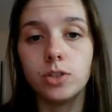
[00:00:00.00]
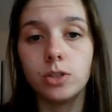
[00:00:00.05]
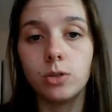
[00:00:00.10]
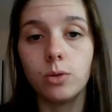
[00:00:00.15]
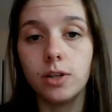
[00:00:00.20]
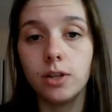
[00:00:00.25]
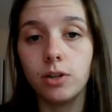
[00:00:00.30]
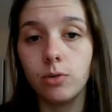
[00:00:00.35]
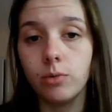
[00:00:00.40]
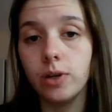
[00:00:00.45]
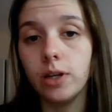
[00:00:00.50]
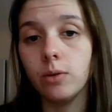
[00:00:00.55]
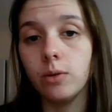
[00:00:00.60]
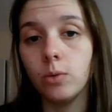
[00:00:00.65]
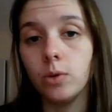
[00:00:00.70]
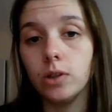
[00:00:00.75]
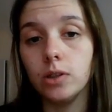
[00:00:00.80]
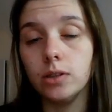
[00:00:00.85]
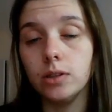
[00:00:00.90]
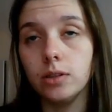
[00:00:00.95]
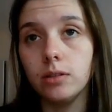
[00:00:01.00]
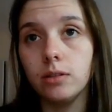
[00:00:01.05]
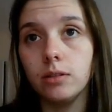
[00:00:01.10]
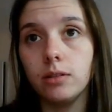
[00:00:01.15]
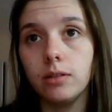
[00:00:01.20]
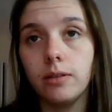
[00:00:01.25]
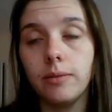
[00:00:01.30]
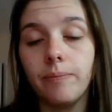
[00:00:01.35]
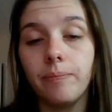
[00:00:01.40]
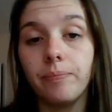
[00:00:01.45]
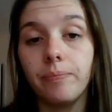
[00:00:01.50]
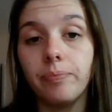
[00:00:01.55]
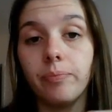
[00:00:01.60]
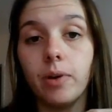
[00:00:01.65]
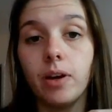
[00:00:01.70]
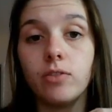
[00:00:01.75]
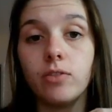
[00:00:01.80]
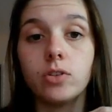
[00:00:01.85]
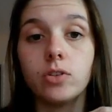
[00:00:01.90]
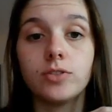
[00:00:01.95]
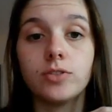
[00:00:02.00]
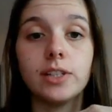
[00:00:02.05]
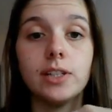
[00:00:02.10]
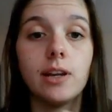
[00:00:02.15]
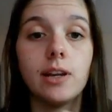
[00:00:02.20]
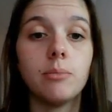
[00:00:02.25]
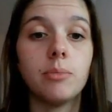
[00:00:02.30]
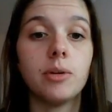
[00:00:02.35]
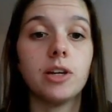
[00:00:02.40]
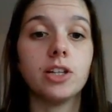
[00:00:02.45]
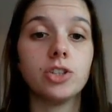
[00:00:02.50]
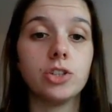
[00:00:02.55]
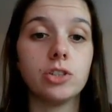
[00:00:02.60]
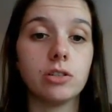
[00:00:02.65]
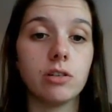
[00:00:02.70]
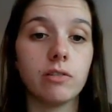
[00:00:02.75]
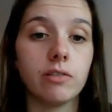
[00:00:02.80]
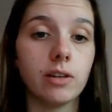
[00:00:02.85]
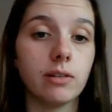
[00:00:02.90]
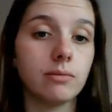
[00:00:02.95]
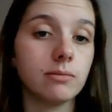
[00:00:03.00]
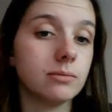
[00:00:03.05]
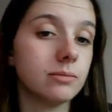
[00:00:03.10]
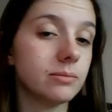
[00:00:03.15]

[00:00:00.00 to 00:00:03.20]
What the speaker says: doing a green one, but I've not seen any pictures of it.